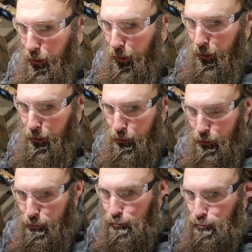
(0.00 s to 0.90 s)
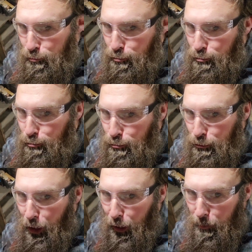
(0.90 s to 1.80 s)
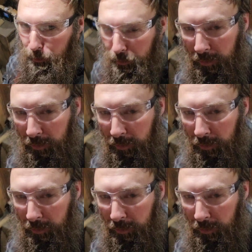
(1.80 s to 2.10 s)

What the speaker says: Like the girls do. Duck lips.